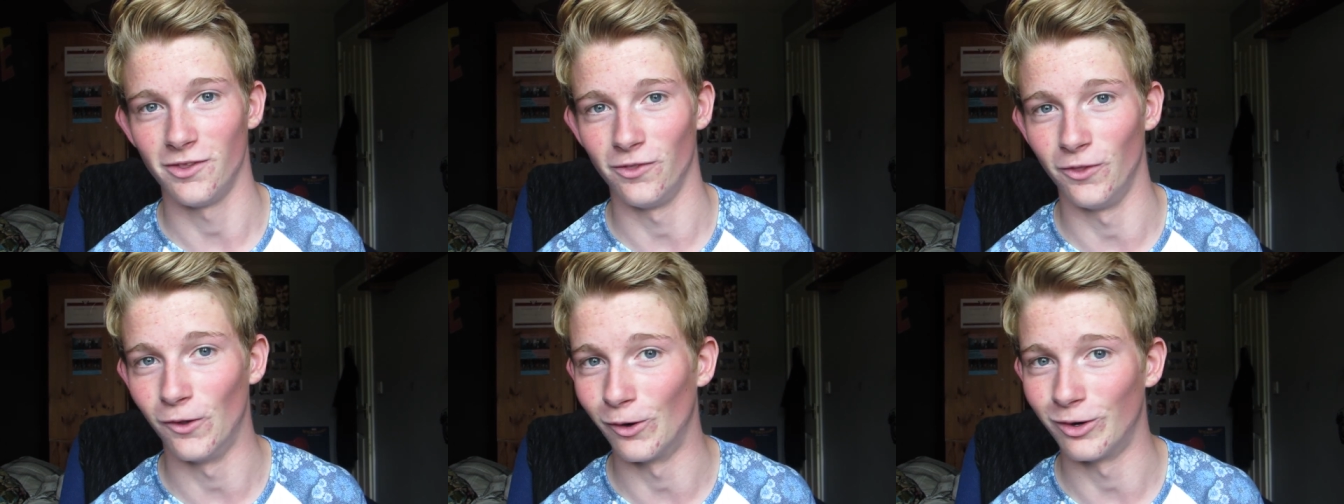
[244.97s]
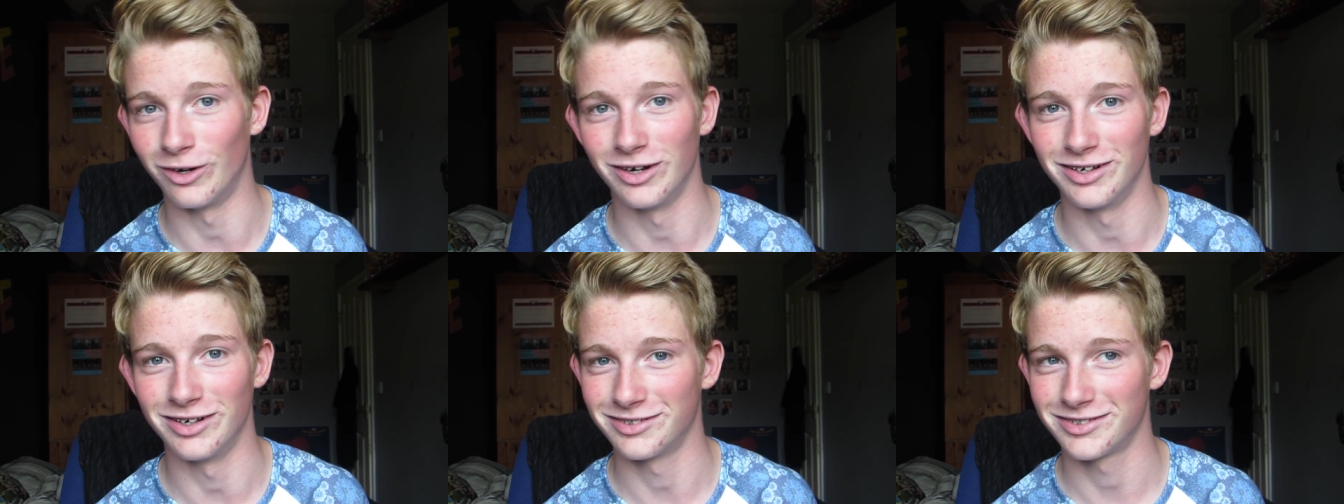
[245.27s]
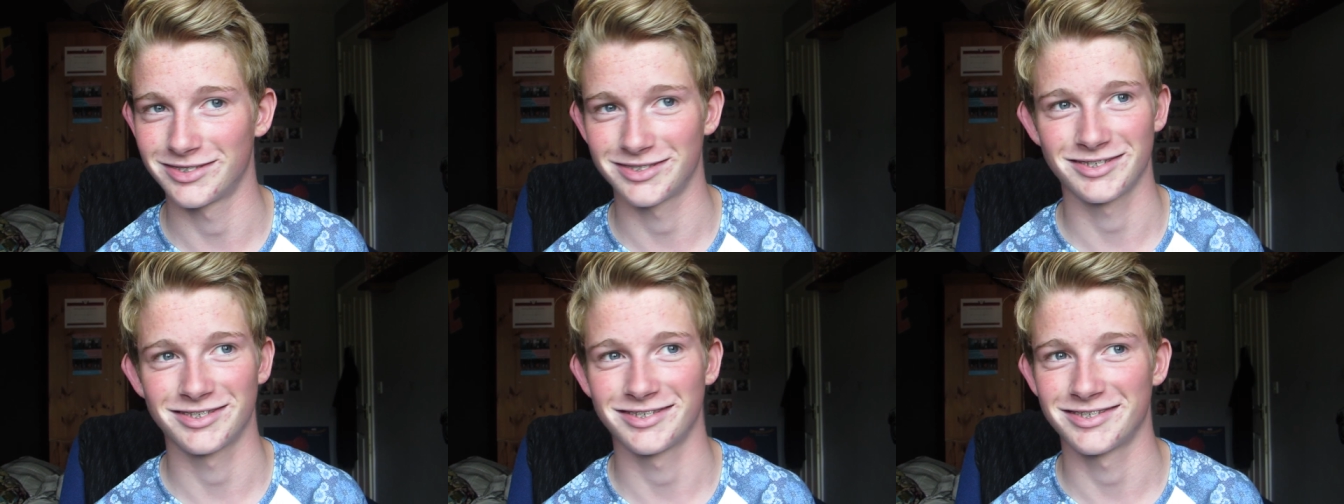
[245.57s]
not
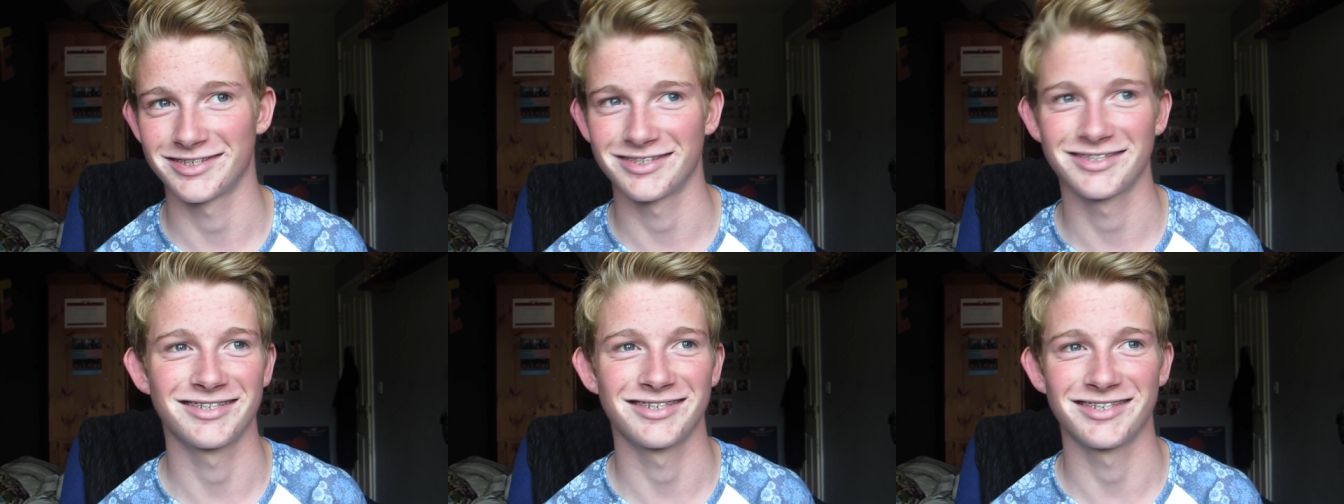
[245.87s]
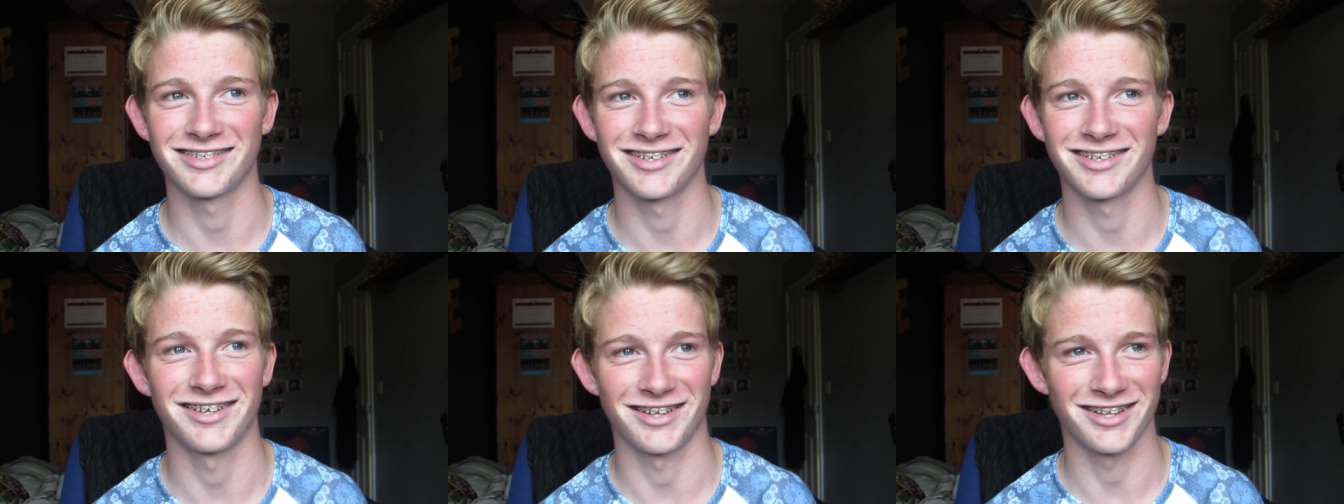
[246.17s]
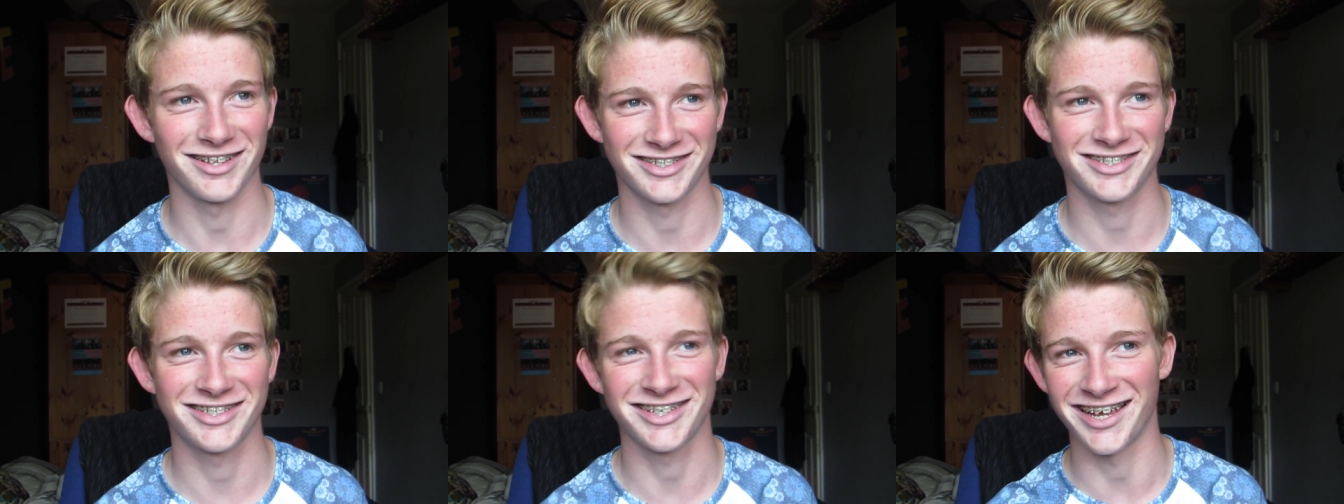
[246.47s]

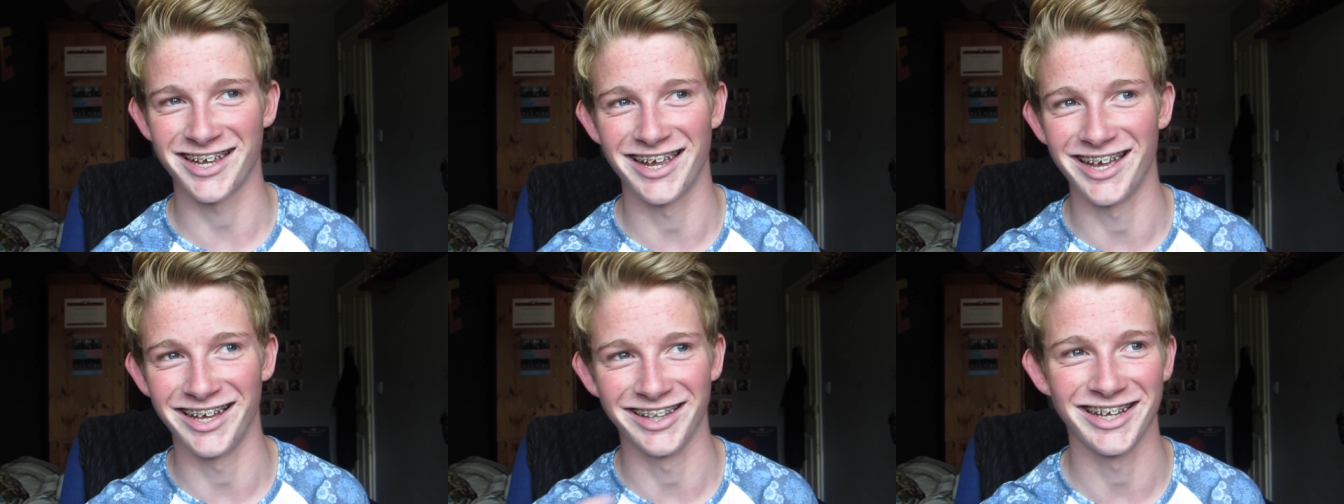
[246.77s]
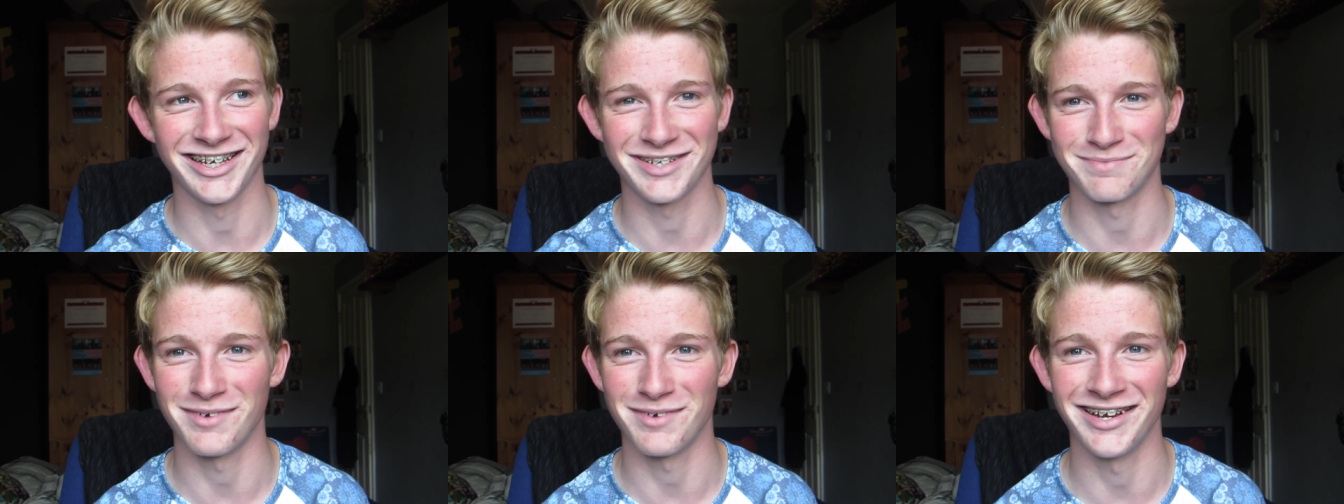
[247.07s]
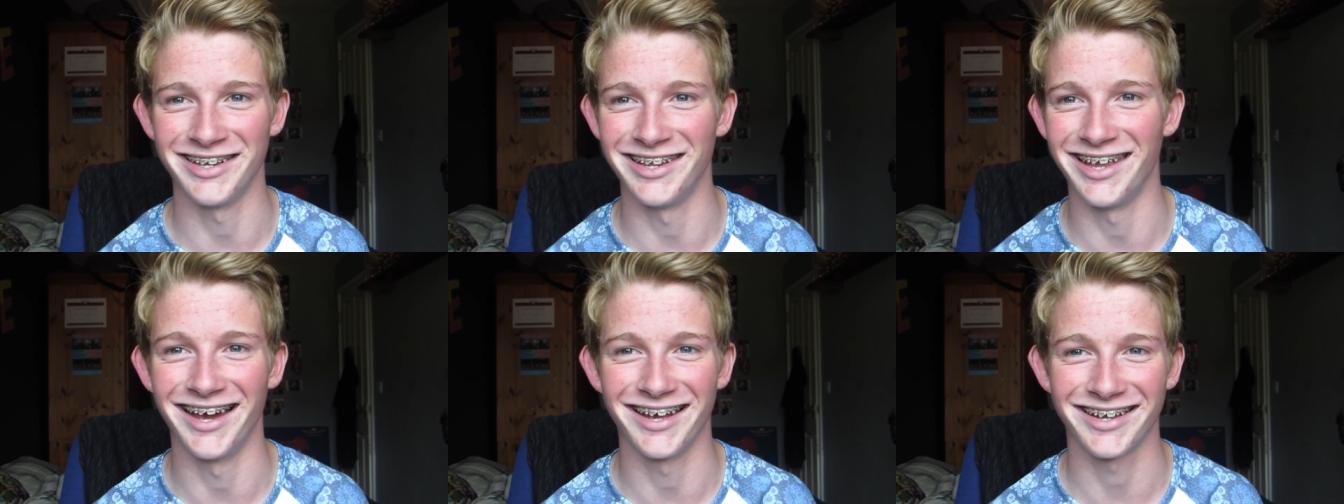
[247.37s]
TLS
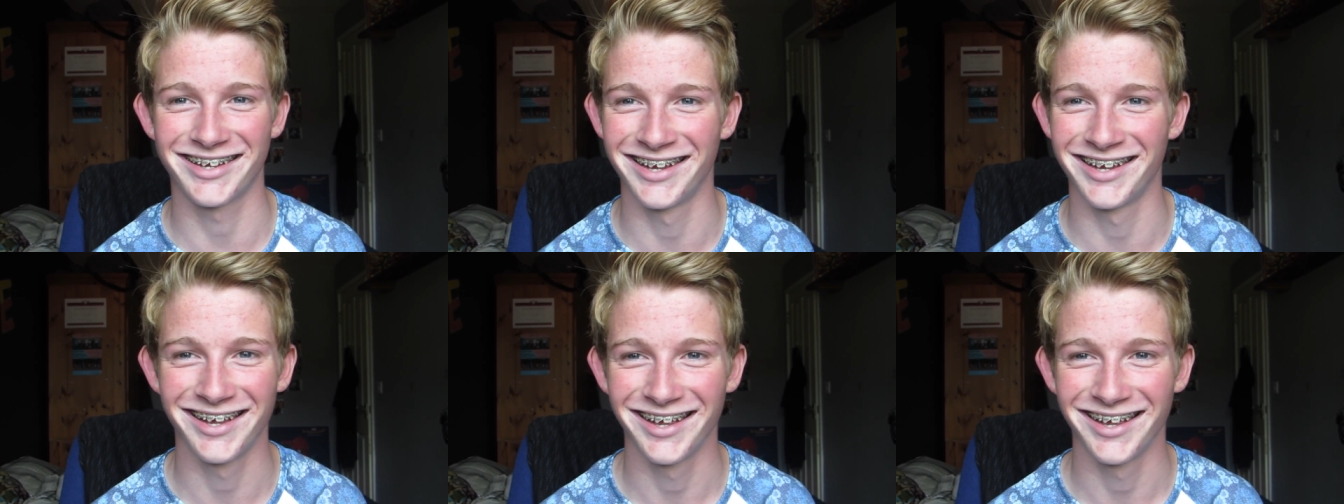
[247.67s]
Maniac.